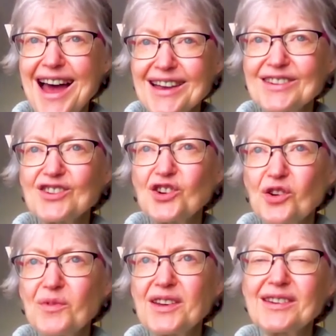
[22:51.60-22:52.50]
has to
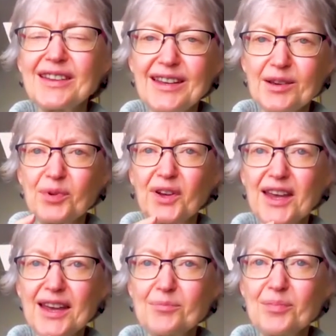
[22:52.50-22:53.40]
go into the
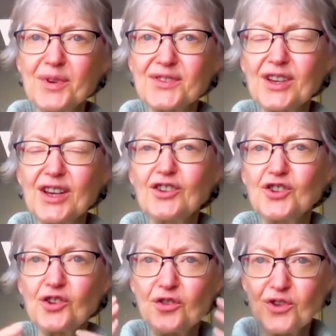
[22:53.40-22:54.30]
hippocampus,
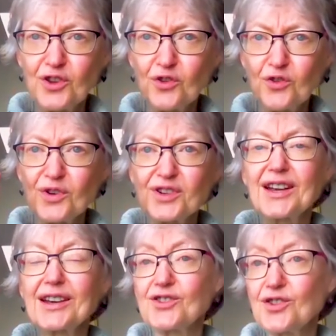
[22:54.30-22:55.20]
to go to the
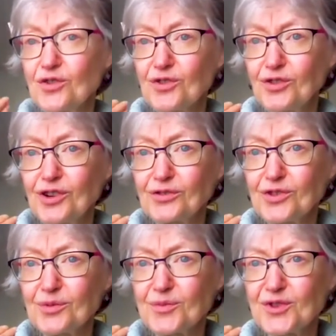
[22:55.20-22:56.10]
cortex, to go to
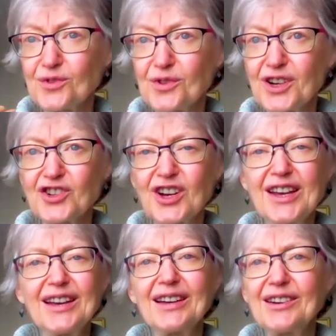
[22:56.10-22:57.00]
long-term
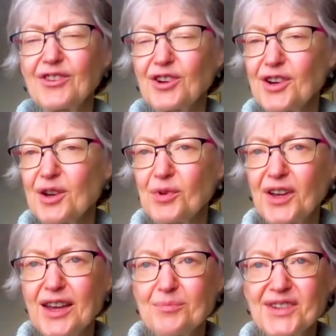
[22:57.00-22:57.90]
storage. And if their
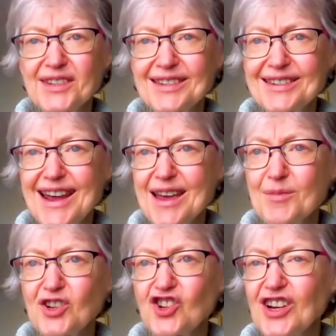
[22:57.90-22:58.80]
hippocampus is
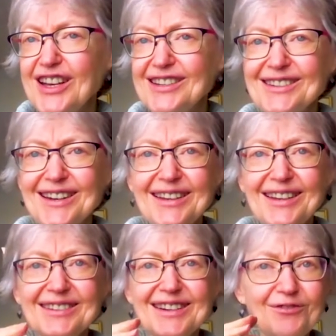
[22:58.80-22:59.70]
damaged, it's
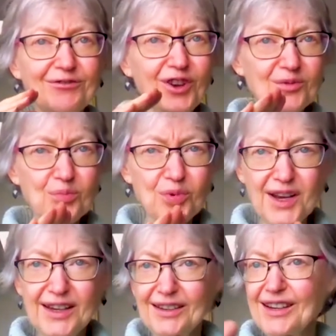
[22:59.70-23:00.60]
like a Teflon
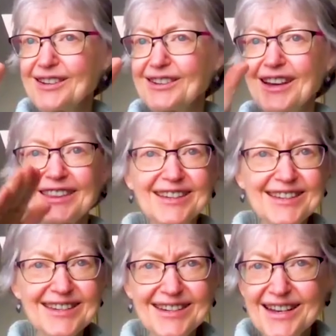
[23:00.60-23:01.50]
brain.
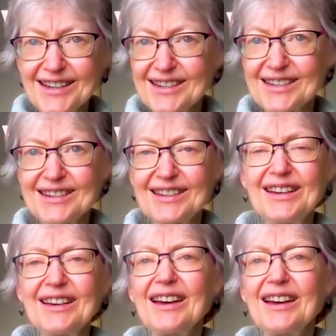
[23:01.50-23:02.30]
Nothing sticks.